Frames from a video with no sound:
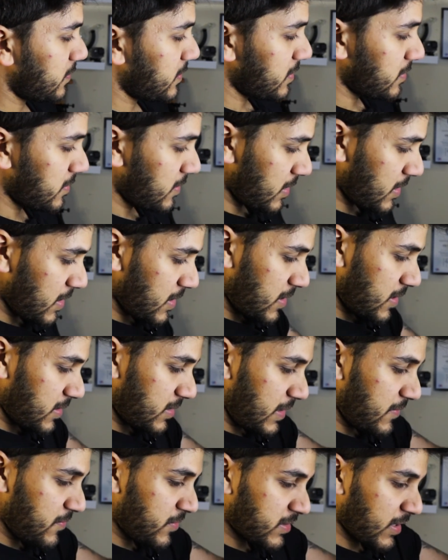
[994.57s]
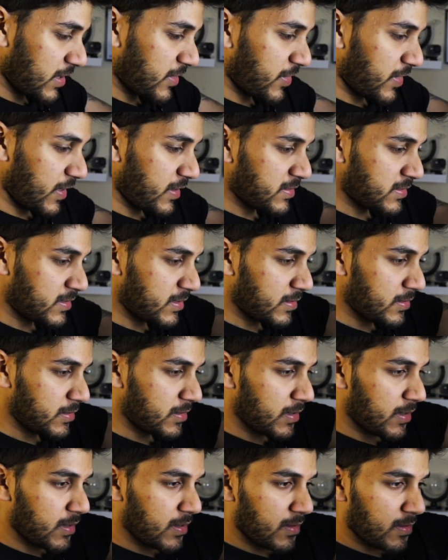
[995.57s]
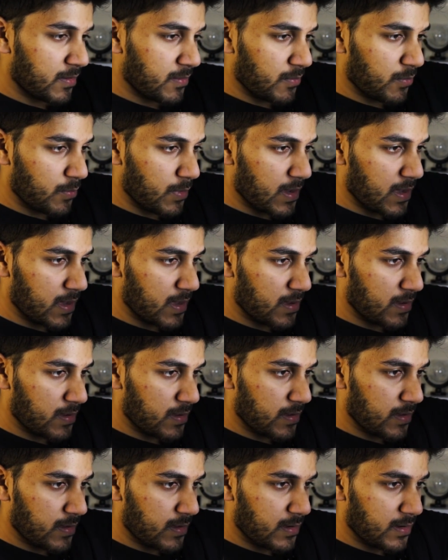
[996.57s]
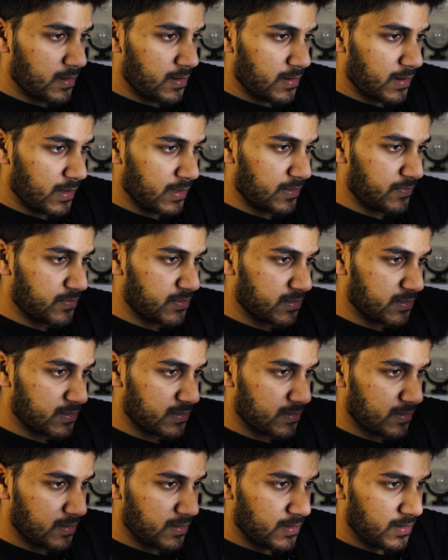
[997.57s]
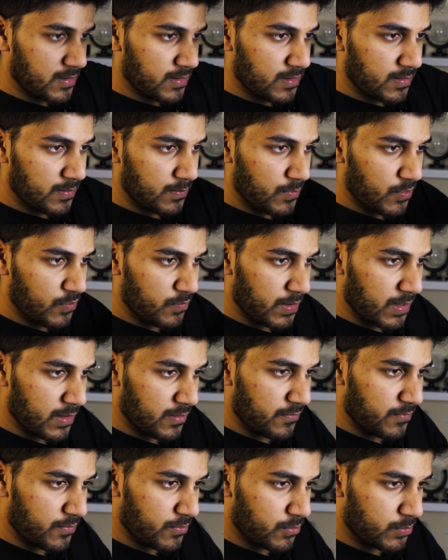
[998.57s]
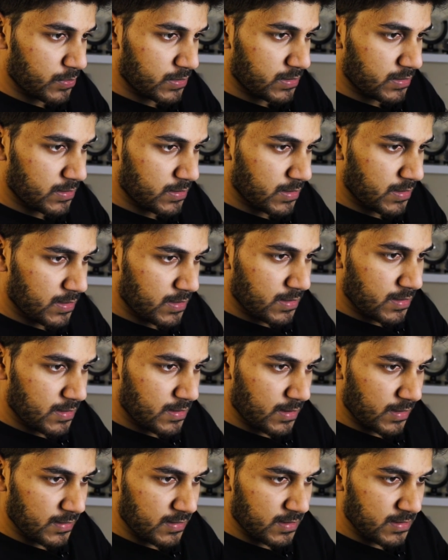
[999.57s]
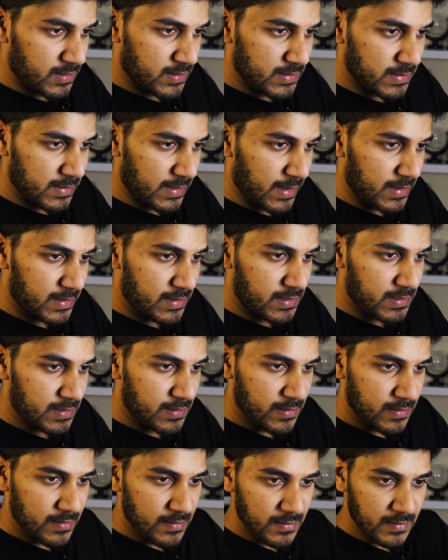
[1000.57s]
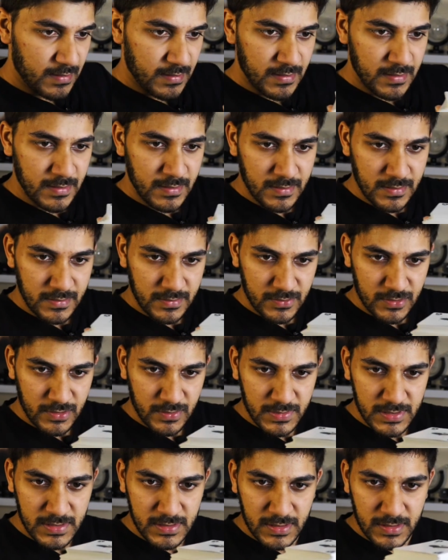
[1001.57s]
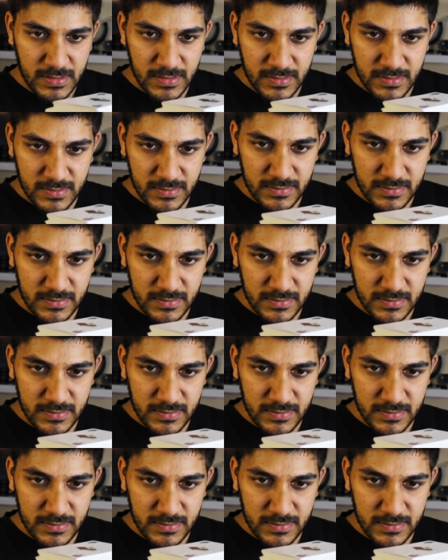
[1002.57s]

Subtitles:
I mean, look, even with that thing still, where like if you just move them back and forward, like kind of slidey. You know what I mean? Like,